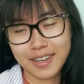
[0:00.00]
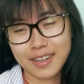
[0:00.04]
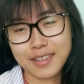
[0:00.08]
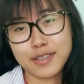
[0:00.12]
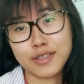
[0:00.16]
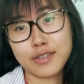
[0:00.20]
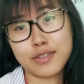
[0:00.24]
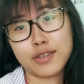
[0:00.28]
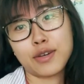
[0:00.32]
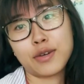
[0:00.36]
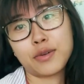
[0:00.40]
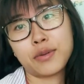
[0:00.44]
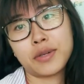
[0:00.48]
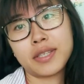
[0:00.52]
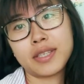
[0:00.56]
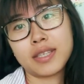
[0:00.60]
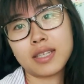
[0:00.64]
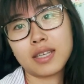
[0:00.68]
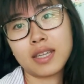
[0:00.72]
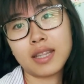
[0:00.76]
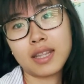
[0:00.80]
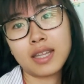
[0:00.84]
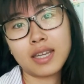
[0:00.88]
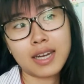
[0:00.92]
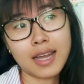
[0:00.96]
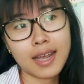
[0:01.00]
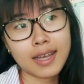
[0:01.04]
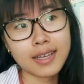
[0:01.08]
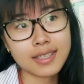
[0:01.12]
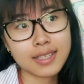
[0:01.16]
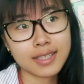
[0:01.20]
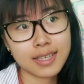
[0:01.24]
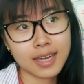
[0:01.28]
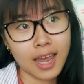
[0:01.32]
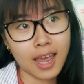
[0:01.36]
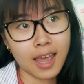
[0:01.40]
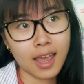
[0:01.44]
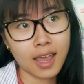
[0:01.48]
so it's the
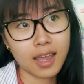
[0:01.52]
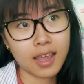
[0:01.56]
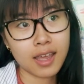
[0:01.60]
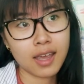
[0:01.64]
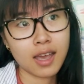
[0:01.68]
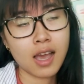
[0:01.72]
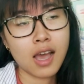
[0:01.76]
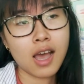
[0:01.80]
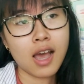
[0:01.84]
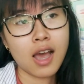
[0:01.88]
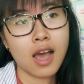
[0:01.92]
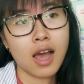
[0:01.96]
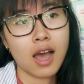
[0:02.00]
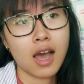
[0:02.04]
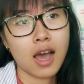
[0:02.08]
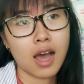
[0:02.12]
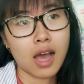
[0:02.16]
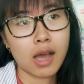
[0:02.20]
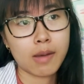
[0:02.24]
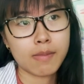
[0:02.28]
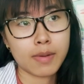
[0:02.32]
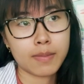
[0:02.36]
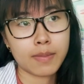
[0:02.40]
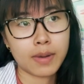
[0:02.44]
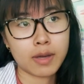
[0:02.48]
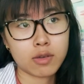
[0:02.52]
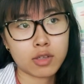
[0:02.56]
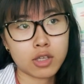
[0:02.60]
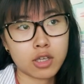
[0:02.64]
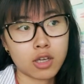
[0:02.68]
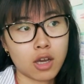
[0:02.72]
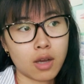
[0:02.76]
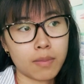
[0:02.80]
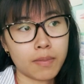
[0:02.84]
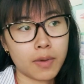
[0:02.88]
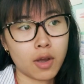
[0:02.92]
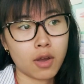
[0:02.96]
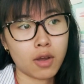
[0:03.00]
next day. I'm about to
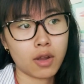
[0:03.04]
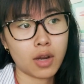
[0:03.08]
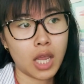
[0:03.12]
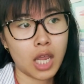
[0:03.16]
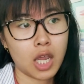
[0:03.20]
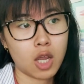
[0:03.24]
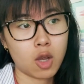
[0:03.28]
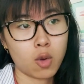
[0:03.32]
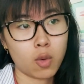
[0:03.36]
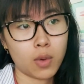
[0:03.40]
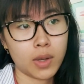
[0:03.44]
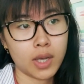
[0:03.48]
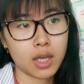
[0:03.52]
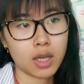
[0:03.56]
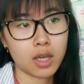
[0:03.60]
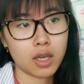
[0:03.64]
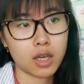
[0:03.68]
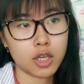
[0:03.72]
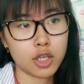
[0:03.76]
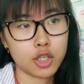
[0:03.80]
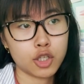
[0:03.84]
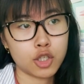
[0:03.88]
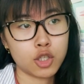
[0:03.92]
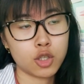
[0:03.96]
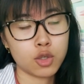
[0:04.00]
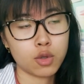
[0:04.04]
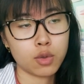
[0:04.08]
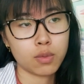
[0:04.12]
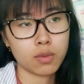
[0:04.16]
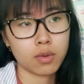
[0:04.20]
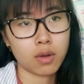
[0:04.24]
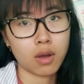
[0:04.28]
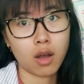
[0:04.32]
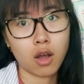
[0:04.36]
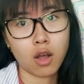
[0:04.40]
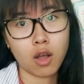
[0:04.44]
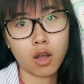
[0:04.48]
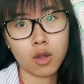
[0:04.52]
hop on a quick Zoom
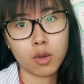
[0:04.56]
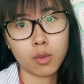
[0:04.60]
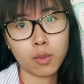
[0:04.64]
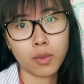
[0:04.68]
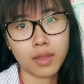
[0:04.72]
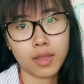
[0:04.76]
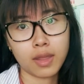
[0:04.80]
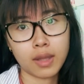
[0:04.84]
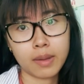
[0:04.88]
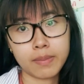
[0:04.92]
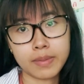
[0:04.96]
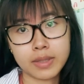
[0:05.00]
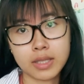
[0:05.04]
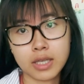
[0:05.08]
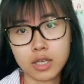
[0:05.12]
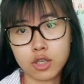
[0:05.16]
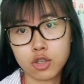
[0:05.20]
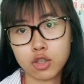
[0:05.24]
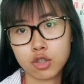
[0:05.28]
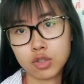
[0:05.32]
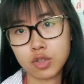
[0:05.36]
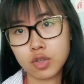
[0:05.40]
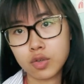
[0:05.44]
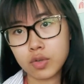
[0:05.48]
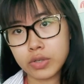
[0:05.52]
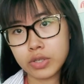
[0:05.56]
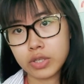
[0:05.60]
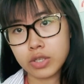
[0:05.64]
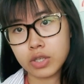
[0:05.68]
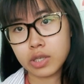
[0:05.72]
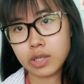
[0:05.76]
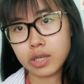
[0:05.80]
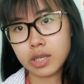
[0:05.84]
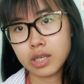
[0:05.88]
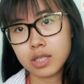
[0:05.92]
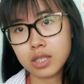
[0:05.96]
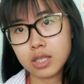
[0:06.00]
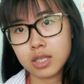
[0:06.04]
call with a potential new
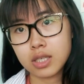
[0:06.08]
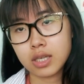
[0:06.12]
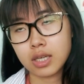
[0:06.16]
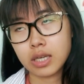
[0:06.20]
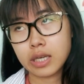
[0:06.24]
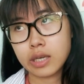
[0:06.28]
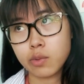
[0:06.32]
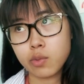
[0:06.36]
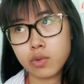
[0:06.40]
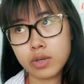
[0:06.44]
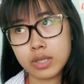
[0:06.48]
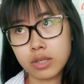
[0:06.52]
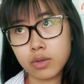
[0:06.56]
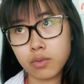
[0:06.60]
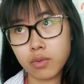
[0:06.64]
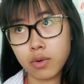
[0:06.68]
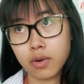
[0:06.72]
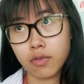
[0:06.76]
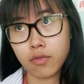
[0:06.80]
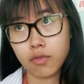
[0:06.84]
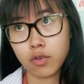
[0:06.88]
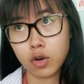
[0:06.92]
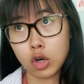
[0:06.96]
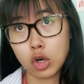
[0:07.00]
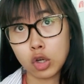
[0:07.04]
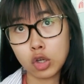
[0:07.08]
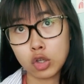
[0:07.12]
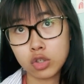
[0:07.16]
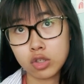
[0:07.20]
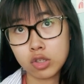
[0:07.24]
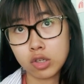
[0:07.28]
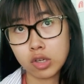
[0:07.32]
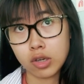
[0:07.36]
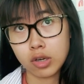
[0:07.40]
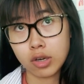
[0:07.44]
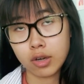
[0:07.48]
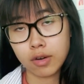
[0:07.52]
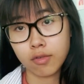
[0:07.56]
student. It was a referral
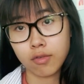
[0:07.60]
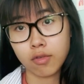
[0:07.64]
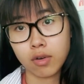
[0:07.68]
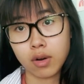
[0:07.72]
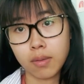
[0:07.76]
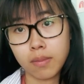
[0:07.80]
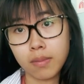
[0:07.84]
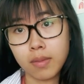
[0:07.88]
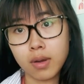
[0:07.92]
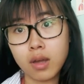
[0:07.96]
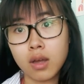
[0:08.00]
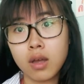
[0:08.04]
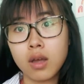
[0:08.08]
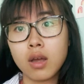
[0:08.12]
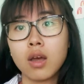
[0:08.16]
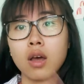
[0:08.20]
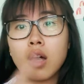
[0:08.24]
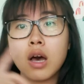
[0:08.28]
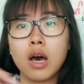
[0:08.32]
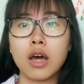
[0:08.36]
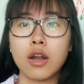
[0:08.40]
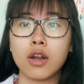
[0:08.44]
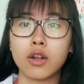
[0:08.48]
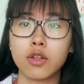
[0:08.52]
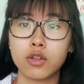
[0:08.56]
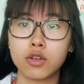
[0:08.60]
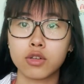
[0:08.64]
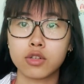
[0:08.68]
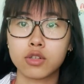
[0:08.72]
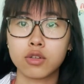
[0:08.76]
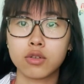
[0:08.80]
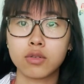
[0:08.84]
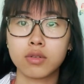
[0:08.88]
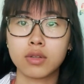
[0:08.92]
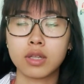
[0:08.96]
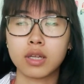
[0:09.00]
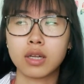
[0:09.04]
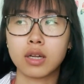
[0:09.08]
student from another
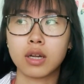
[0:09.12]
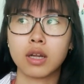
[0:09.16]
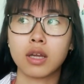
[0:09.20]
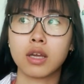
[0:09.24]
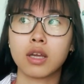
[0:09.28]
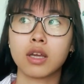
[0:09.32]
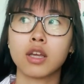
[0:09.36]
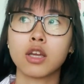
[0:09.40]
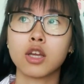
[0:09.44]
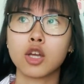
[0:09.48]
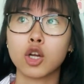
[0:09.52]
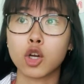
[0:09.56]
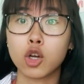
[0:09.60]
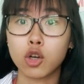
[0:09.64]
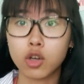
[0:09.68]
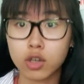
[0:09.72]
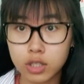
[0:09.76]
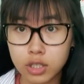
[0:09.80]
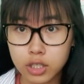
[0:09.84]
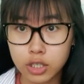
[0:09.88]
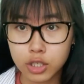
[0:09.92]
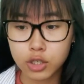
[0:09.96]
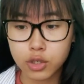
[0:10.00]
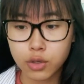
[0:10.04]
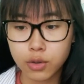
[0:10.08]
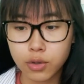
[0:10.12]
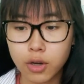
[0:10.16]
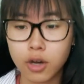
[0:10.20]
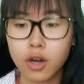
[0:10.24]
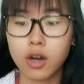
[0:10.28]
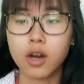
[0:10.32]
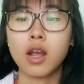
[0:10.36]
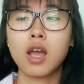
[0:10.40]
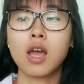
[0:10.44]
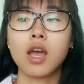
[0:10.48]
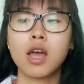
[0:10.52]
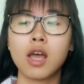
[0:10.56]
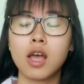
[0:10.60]
student that I currently
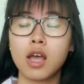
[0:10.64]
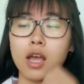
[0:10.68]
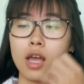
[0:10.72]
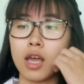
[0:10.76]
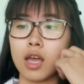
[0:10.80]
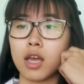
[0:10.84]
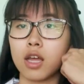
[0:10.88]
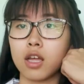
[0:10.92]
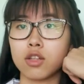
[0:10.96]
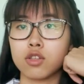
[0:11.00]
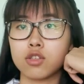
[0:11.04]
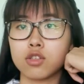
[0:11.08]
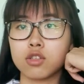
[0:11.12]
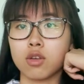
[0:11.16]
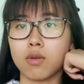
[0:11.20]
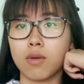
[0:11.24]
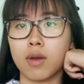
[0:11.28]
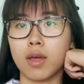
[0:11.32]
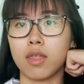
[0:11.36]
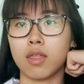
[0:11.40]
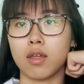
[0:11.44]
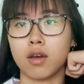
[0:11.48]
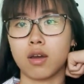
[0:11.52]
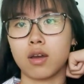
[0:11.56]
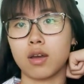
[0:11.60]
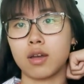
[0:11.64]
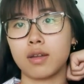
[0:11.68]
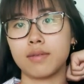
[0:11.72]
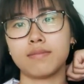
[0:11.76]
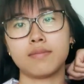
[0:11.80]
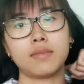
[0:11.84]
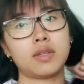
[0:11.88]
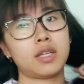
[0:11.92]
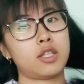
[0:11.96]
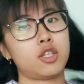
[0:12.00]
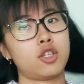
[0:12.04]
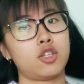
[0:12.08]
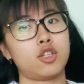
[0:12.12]
tutor, and so I thought,
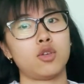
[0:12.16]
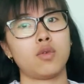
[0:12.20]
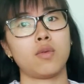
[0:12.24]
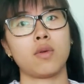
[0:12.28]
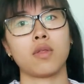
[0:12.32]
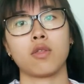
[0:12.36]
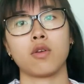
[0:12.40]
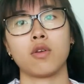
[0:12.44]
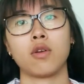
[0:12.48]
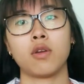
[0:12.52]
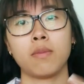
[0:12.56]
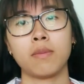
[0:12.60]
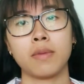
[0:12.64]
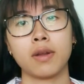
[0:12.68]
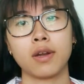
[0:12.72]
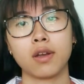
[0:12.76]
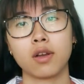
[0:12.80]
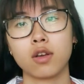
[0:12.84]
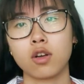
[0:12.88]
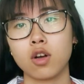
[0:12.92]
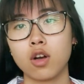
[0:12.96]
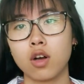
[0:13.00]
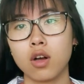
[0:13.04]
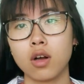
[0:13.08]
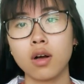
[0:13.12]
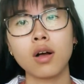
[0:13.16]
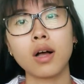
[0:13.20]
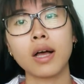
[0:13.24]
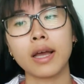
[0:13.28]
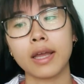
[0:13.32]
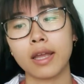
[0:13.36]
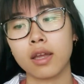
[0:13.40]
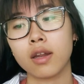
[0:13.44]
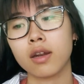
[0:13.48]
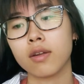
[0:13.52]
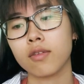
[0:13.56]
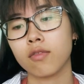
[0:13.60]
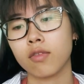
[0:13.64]
let's do a 30-minute call. I
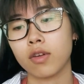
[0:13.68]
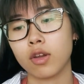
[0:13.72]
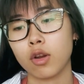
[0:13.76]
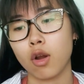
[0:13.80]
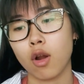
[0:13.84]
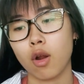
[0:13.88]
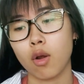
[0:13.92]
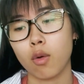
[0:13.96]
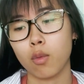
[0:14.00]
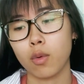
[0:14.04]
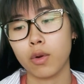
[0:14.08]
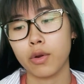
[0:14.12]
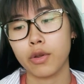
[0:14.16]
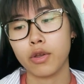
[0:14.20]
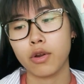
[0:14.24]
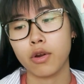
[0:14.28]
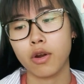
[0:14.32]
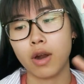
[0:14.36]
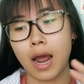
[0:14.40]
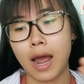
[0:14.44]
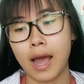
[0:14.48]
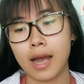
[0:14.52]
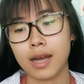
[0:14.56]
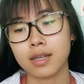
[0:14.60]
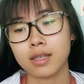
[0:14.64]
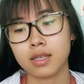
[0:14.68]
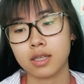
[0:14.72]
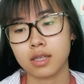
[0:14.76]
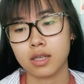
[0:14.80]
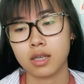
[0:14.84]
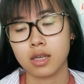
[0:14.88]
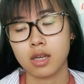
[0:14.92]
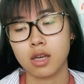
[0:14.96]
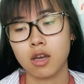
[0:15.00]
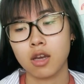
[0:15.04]
can figure out where you're at,